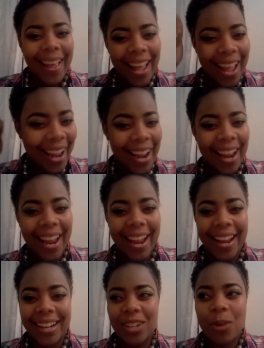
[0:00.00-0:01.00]

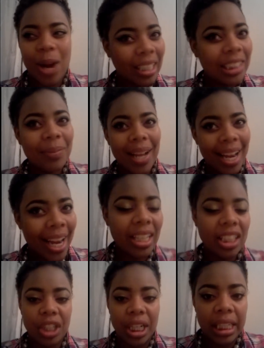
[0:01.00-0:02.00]
and wash my hair and
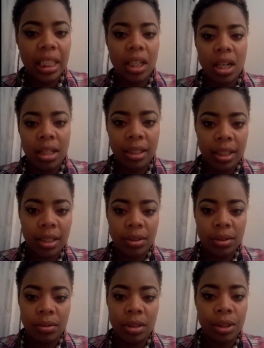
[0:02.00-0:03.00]
try to get all the
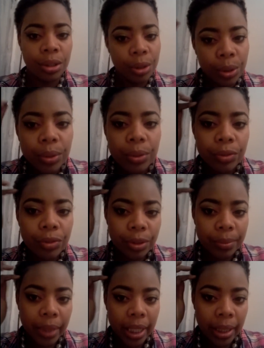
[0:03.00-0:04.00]
little glue
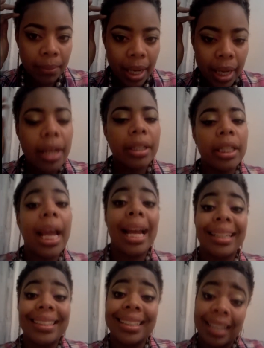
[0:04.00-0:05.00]
from in my hair and it
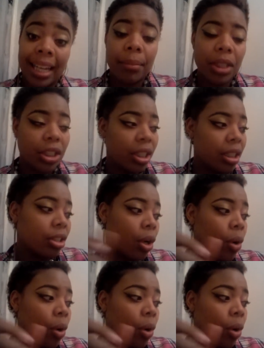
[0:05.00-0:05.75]
actually damaged it. So